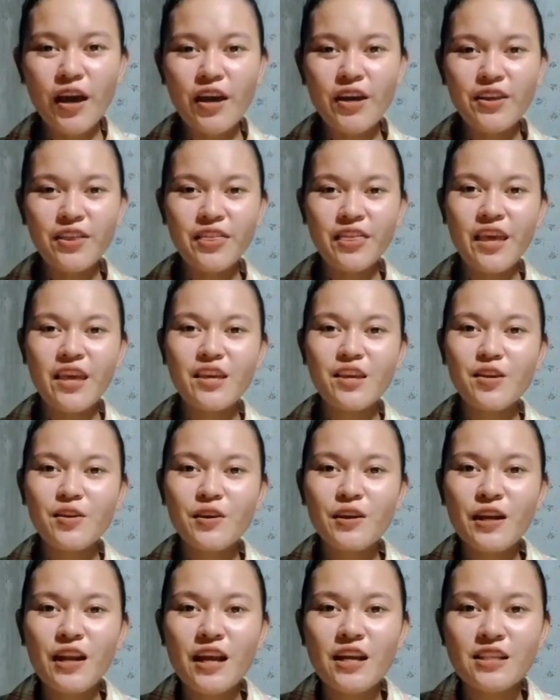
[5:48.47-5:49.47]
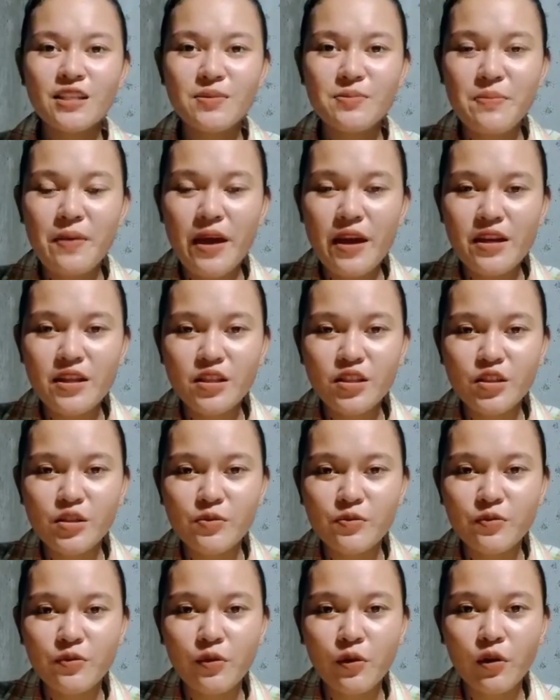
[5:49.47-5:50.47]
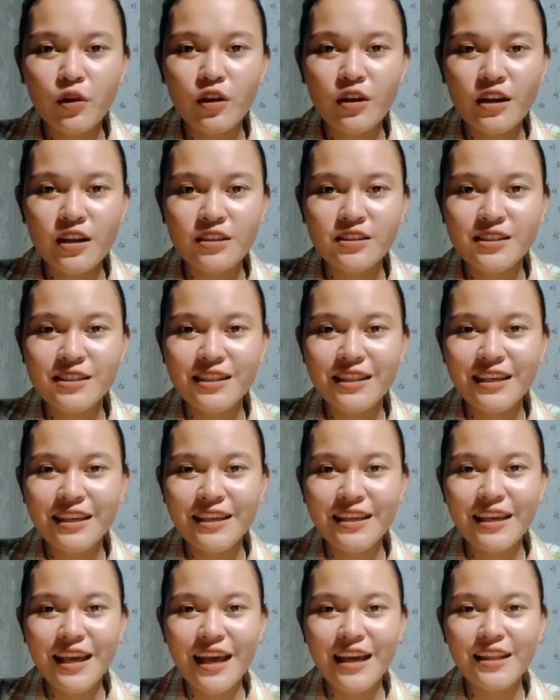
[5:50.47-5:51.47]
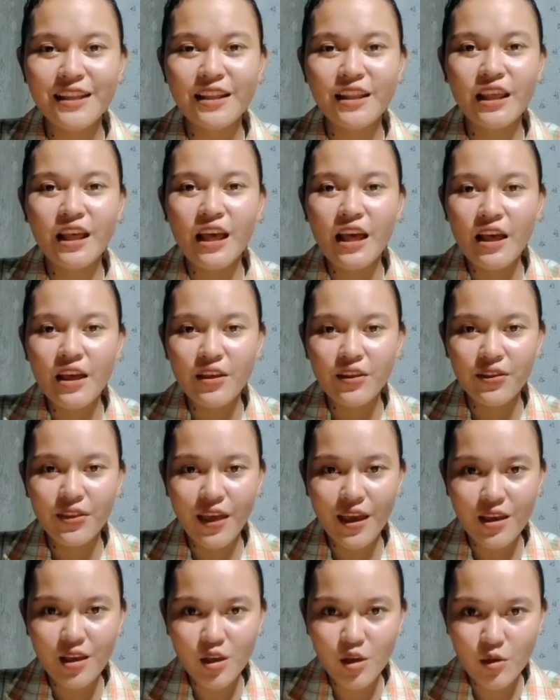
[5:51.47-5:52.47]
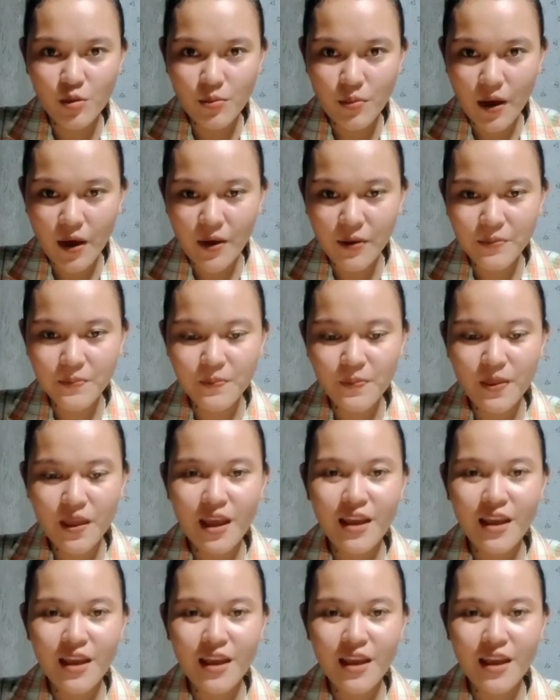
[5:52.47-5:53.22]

Thank you, classmates, for listening, and thank you, ma'am.